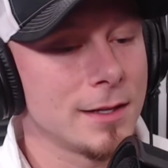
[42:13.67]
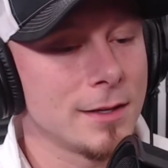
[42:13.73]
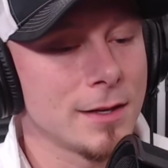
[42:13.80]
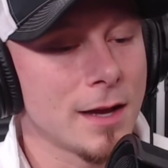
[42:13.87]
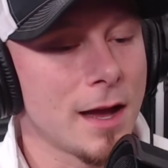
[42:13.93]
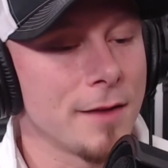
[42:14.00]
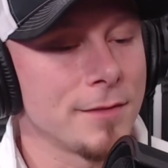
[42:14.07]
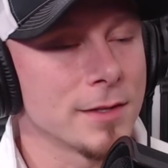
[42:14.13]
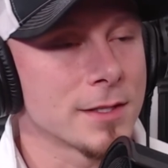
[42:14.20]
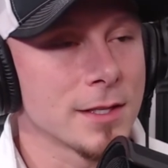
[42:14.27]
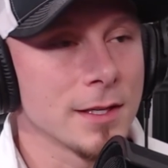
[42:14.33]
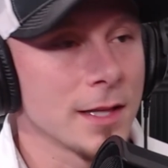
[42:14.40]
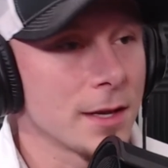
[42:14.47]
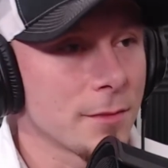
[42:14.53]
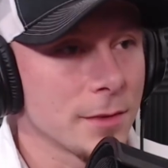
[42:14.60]
obviously,
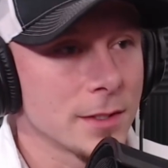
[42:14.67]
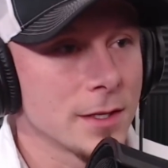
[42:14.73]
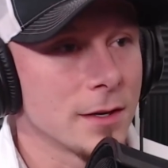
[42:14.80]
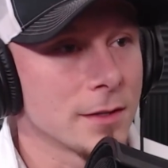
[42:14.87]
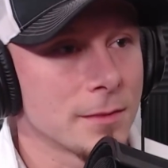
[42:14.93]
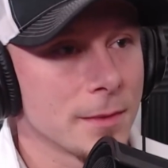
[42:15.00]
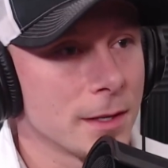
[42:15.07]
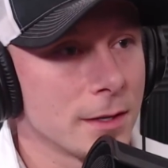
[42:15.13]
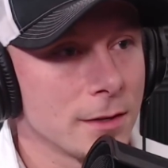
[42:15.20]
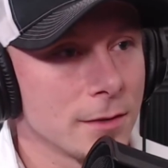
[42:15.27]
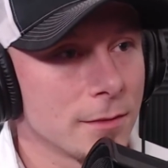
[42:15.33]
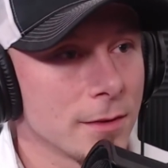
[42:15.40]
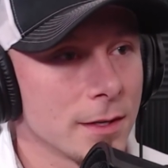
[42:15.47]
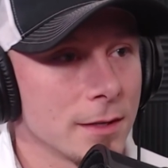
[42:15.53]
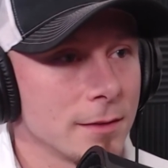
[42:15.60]
like we talked about, you don't
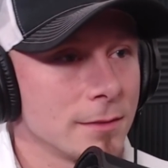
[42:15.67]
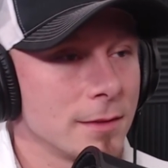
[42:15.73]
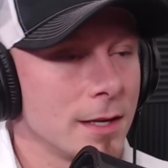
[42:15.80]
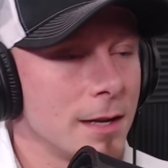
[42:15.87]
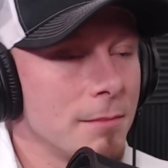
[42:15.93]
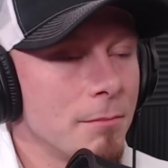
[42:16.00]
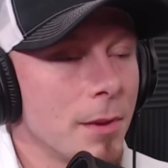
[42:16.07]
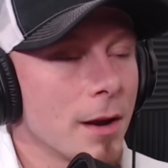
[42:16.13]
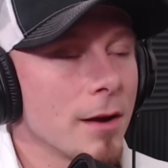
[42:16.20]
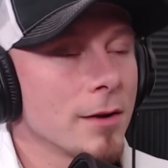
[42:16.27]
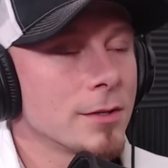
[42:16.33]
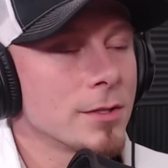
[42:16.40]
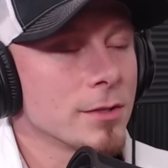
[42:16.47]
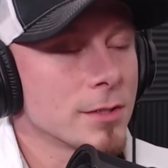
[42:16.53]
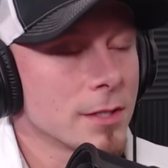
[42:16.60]
want to
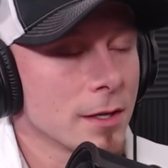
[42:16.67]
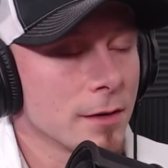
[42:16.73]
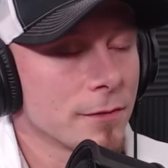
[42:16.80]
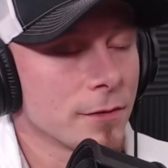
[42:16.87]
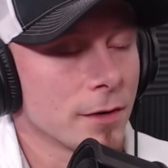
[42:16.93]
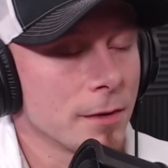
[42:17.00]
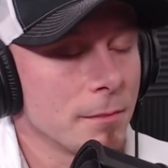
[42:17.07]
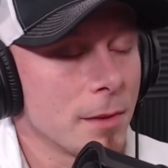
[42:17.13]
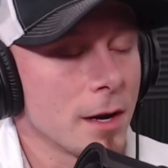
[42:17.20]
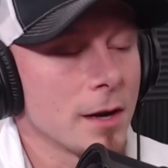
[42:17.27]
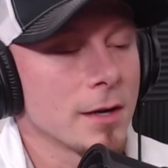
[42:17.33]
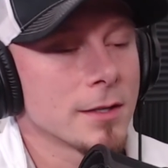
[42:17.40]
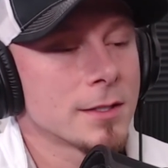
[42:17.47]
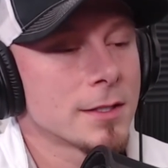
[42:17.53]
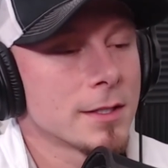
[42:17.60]
embarrass yourself or
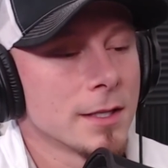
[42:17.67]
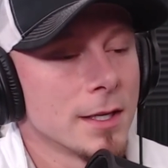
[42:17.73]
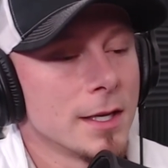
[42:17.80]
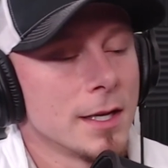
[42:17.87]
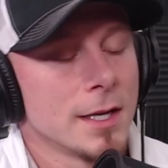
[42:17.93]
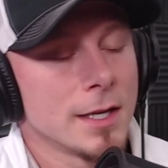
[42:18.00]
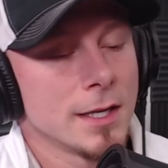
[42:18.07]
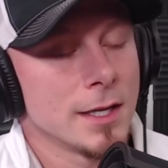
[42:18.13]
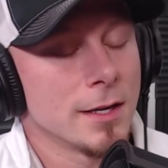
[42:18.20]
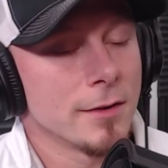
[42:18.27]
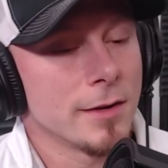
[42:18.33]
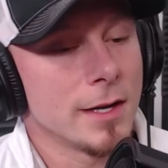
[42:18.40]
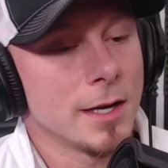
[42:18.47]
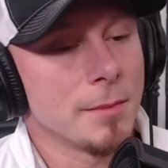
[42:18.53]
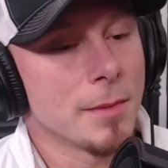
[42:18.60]
embarrass, you know,
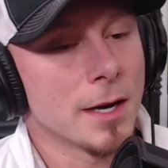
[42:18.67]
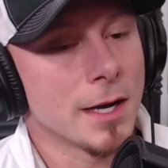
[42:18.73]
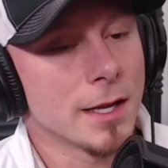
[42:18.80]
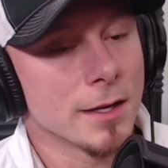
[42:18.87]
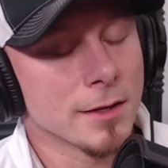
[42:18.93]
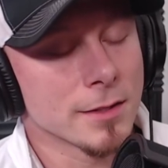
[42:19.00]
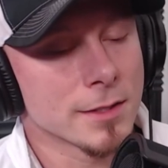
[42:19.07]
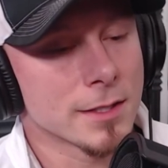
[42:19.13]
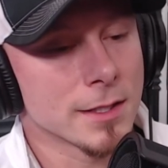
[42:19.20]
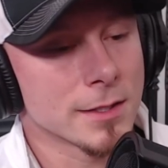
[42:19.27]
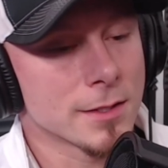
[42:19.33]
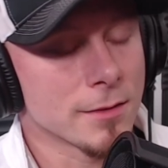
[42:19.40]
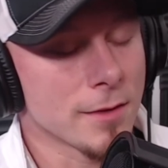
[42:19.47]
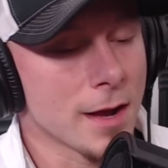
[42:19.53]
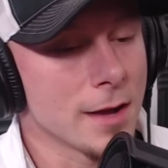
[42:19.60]
anybody else
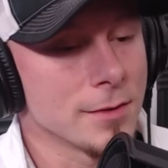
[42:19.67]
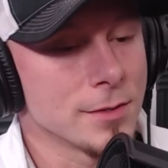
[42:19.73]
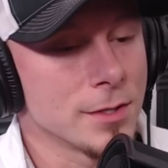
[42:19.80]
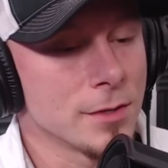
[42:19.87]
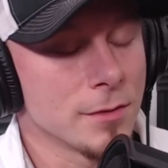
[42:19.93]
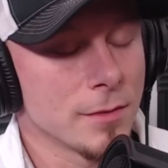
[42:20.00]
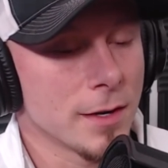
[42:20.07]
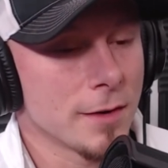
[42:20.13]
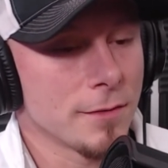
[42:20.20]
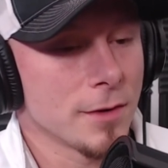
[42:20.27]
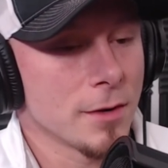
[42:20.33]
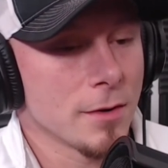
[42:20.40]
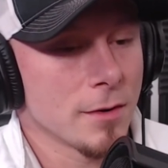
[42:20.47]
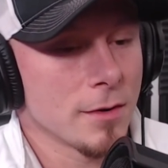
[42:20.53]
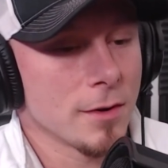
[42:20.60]
that's around you whenever
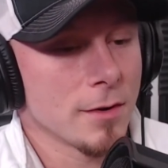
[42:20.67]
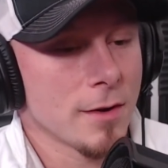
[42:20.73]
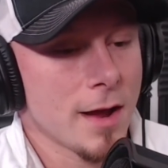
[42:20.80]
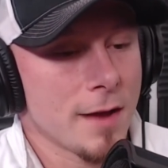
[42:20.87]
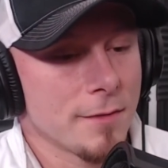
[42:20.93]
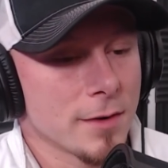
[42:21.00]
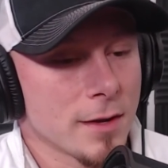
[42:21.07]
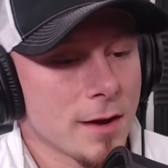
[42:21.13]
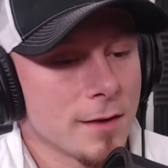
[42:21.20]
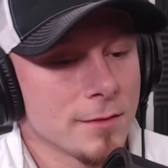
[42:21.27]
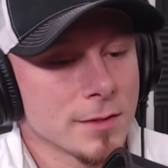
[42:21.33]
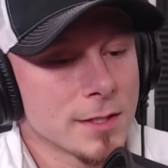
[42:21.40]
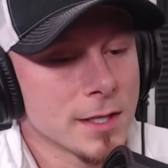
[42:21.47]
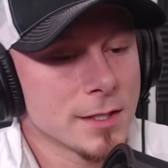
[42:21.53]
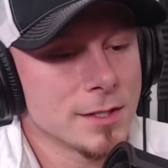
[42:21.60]
you're having
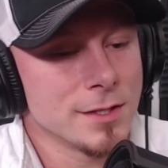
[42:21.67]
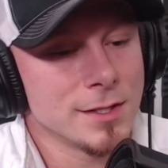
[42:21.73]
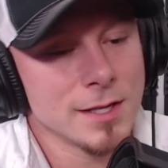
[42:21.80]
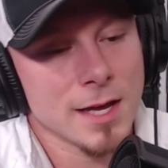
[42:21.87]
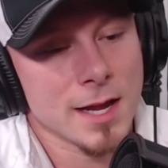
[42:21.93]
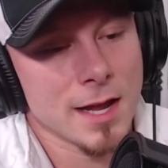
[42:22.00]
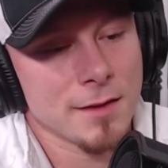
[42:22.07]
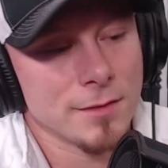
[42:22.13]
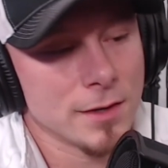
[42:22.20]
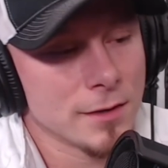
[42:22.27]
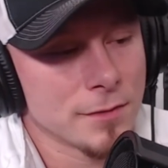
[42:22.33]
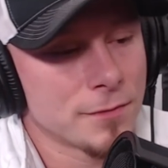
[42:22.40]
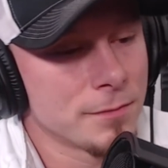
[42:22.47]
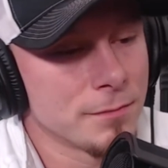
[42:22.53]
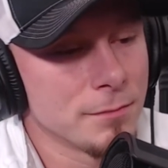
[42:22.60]
conversations. You got to have
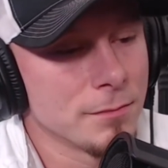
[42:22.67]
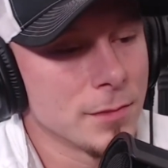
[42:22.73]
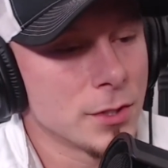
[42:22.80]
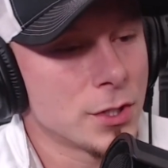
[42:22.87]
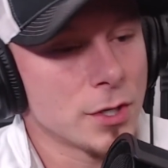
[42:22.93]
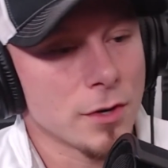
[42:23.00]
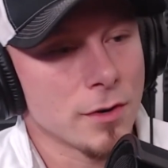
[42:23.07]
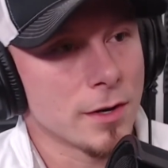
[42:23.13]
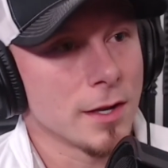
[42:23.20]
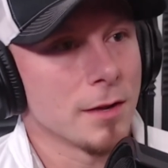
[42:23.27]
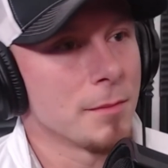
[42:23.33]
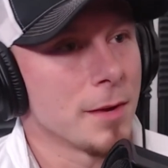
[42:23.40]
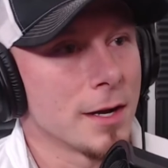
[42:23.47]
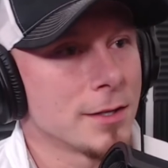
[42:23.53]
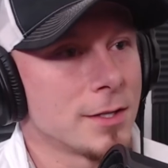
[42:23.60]
enough maturity
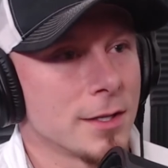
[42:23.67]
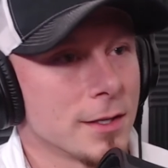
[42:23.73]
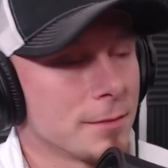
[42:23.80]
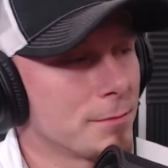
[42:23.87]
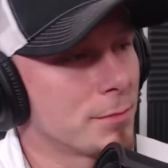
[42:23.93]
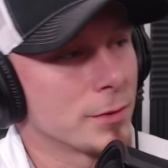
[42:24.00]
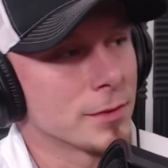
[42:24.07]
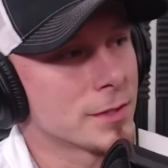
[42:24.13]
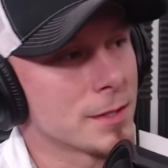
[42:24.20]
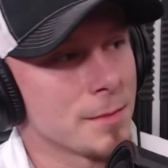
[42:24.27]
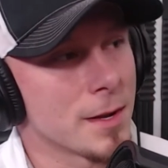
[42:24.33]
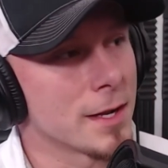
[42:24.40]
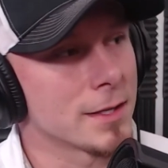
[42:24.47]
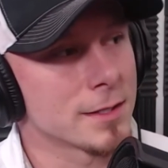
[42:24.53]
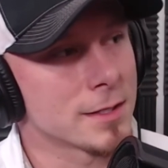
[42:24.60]
about you to pull
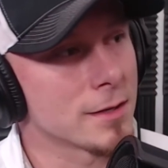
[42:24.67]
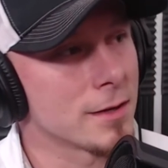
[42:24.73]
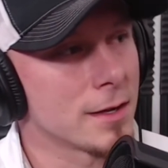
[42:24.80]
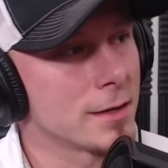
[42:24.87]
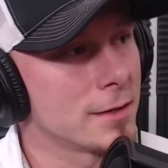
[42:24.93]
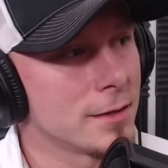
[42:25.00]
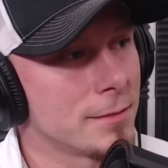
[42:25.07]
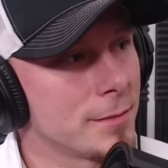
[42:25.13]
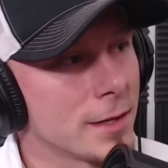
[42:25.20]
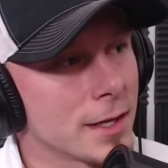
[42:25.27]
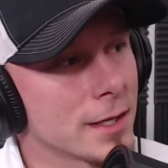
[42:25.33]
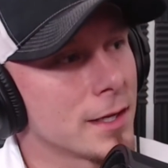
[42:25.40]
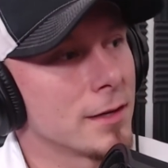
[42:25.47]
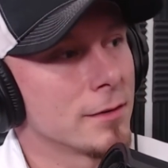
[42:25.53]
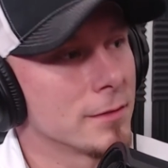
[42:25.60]
somebody aside and be like,
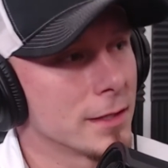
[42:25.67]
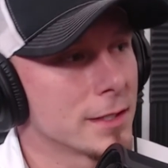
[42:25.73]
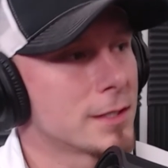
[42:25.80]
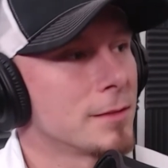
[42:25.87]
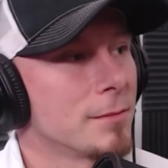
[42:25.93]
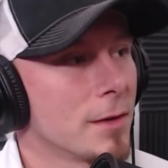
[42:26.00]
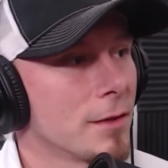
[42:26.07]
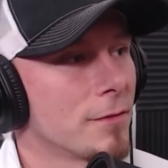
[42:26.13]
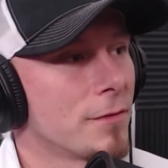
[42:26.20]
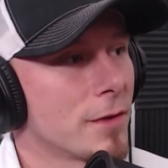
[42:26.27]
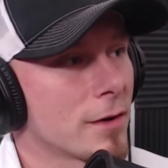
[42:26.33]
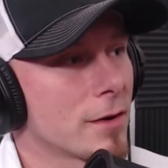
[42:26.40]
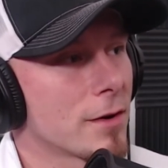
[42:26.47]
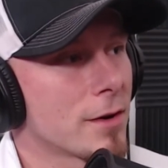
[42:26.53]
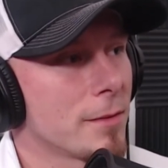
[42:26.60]
here, listen,
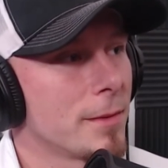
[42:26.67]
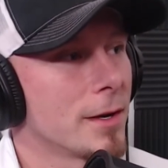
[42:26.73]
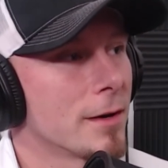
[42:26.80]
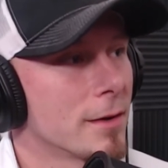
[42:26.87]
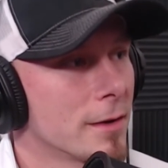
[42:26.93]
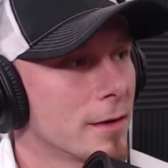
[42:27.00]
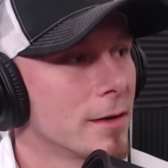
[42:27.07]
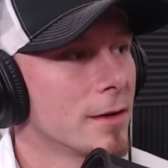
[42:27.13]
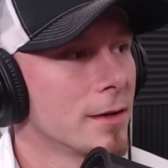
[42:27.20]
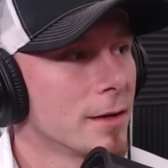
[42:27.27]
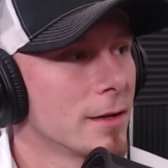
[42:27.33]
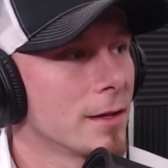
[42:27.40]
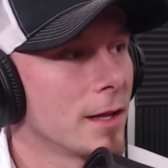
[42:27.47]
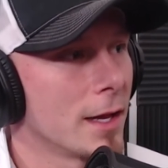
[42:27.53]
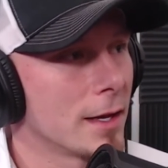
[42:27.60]
come here.
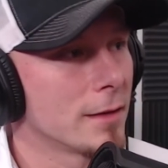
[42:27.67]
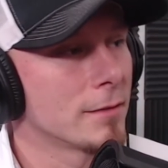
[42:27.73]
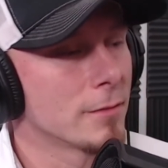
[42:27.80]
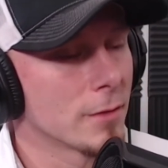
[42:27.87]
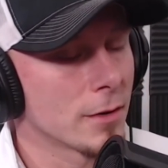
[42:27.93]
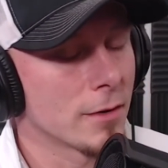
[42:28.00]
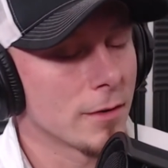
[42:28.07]
Like, we're going